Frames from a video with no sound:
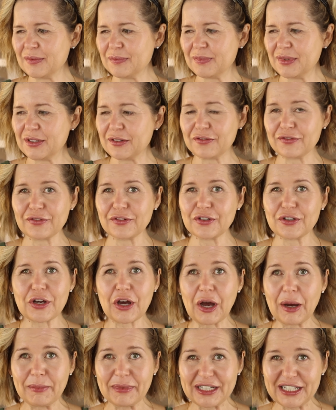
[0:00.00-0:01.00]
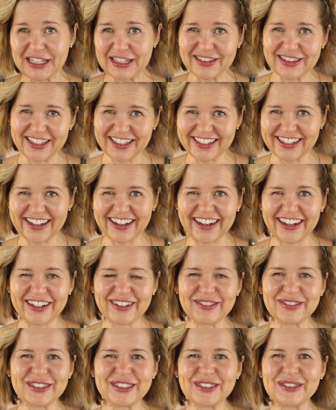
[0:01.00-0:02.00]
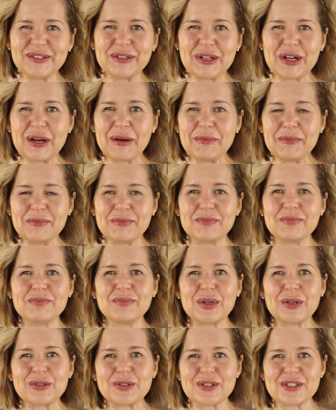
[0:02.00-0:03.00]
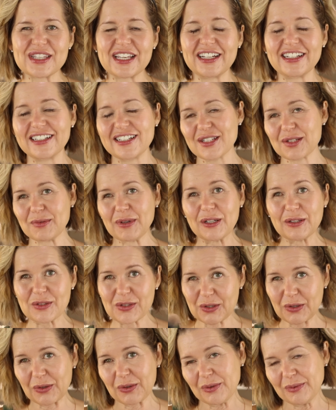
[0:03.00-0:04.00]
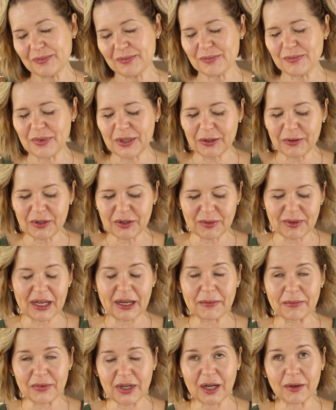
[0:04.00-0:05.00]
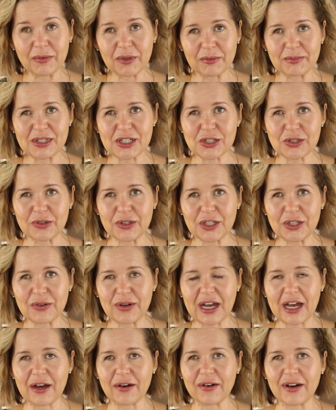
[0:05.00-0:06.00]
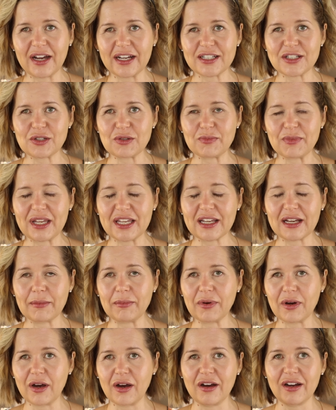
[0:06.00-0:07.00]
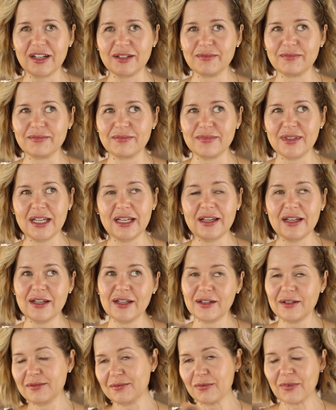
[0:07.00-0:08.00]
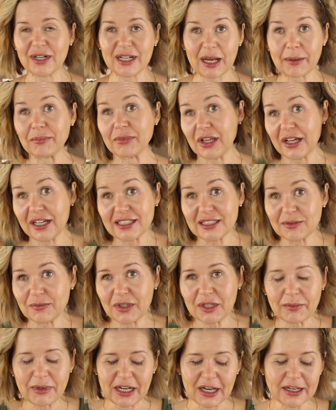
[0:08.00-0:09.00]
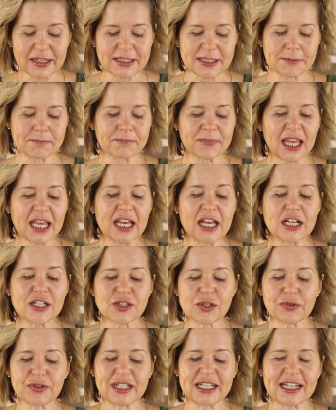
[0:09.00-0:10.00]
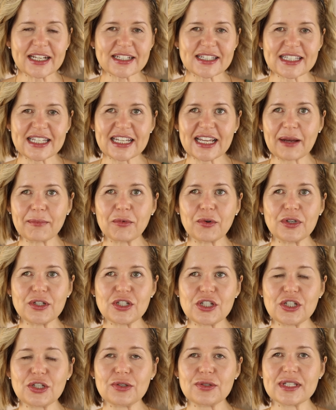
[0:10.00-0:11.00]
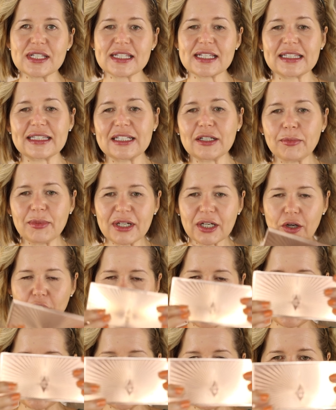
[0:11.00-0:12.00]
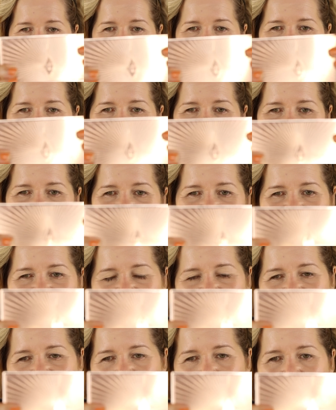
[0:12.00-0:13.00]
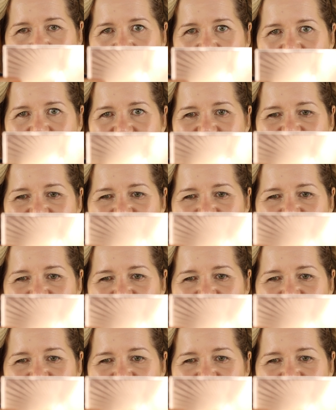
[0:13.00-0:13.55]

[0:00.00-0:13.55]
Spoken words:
bit of comedy, then I will post that as well. So bear with me. I will be showing you how I do makeup on when I'm blind in one of my eyes. So the next thing I'm going to use is a little bit of contour, and this is my